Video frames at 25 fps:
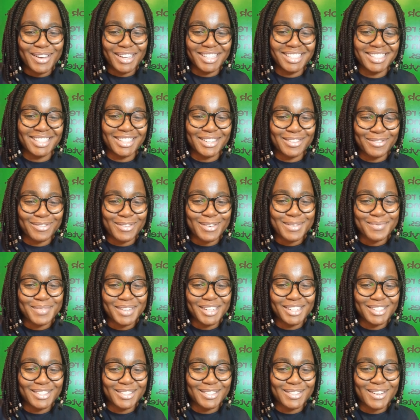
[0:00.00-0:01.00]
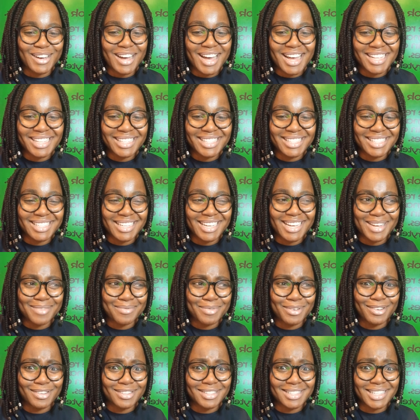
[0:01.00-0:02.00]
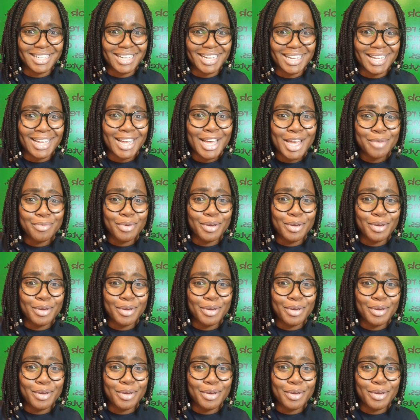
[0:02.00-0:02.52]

question for me to answer because, like,